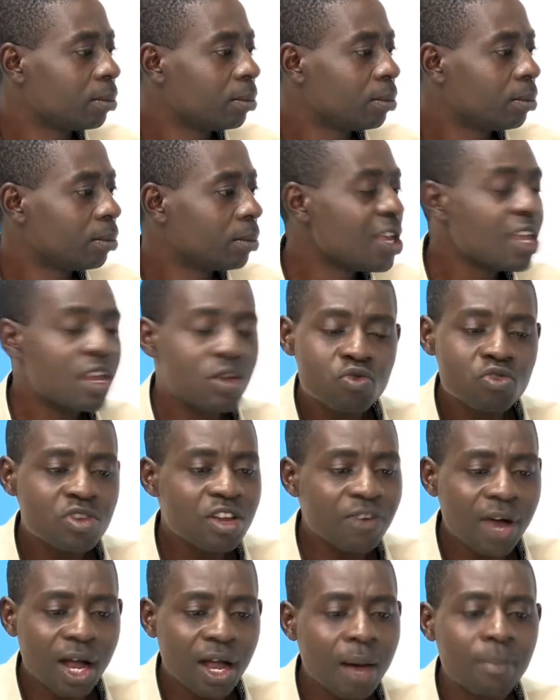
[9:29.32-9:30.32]
It will
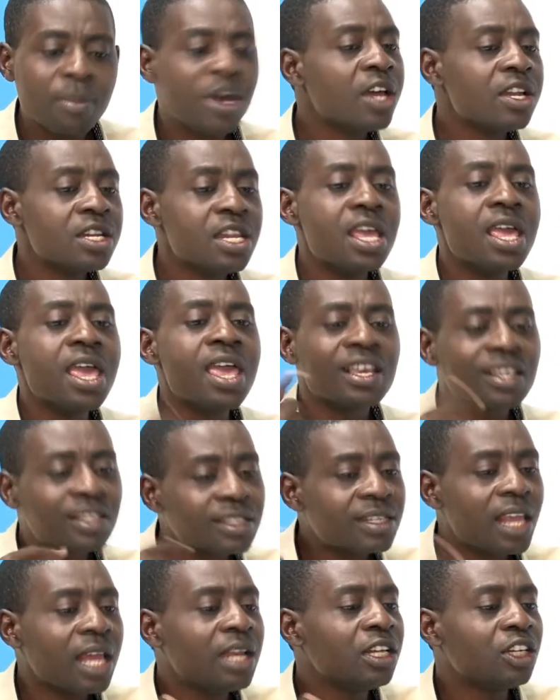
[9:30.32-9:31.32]
never come. They
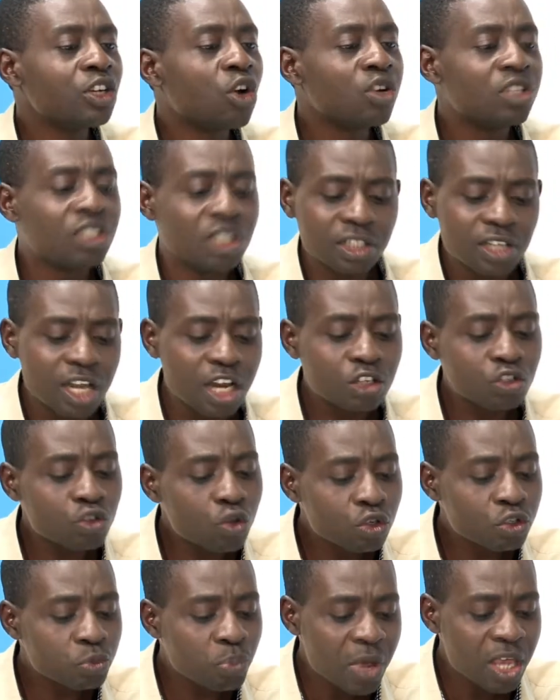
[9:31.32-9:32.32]
extend it until there is no
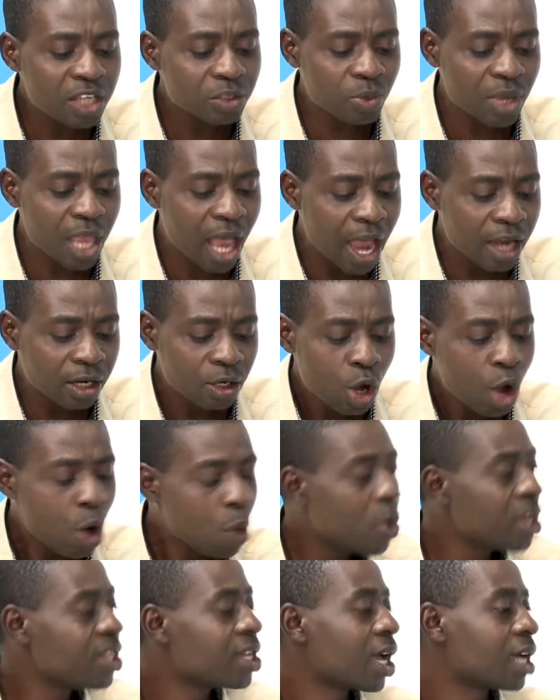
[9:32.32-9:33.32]
space behind where
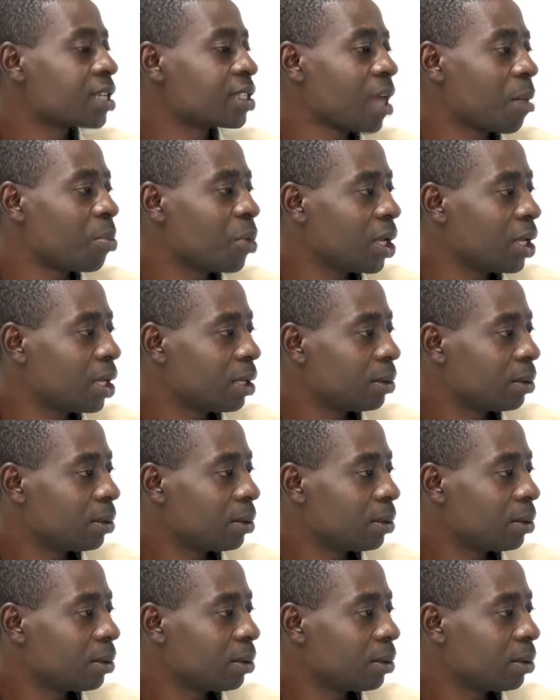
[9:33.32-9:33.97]
they can stamp again.